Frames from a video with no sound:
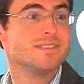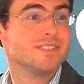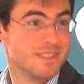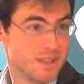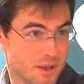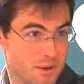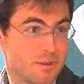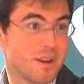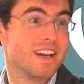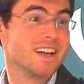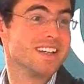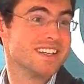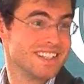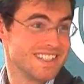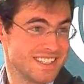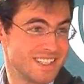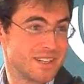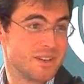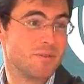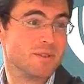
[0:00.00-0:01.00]
Okay.
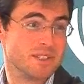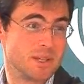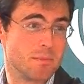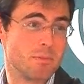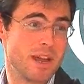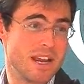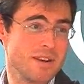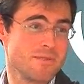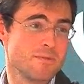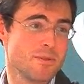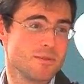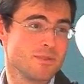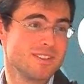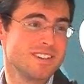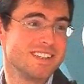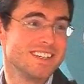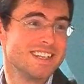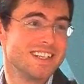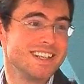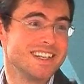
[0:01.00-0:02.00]
Was it painful?
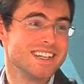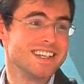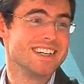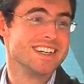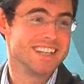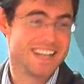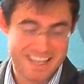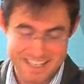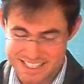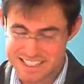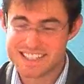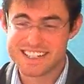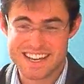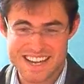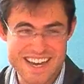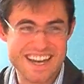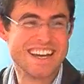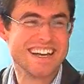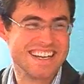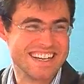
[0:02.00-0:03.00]
Yes.
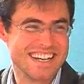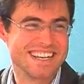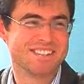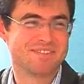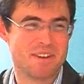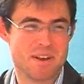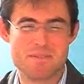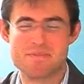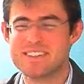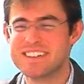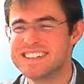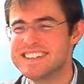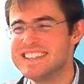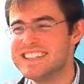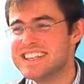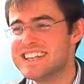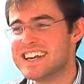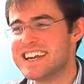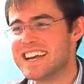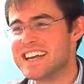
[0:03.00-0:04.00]
Yes, ma'am.
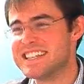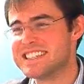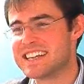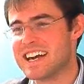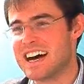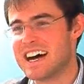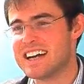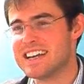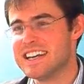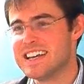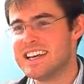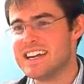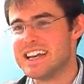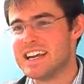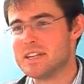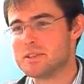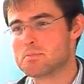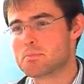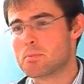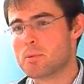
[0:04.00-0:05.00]

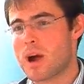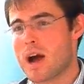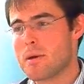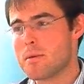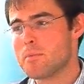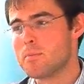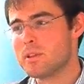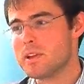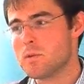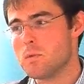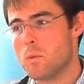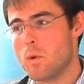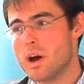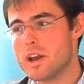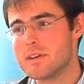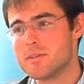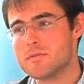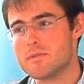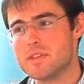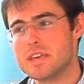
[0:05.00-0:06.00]
It's probably one
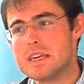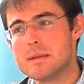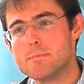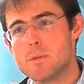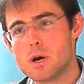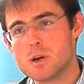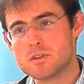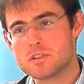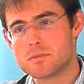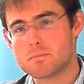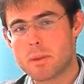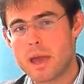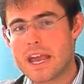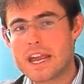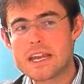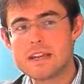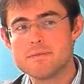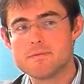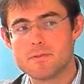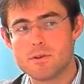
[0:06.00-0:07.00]
of the most
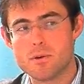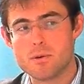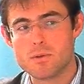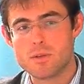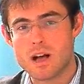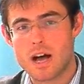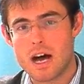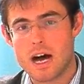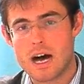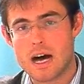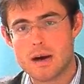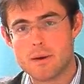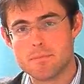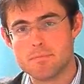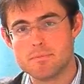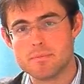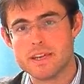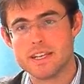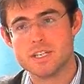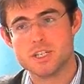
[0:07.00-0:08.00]
painful
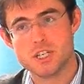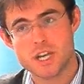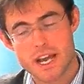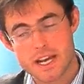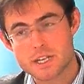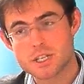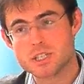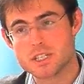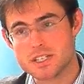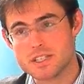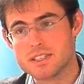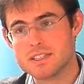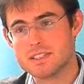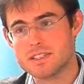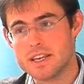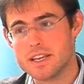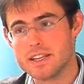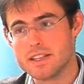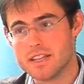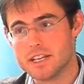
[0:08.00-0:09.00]
injections
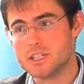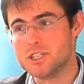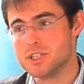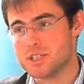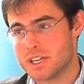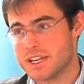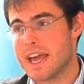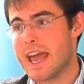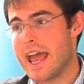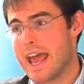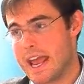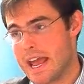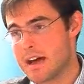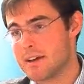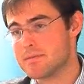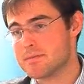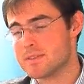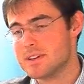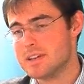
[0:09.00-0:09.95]
that you can have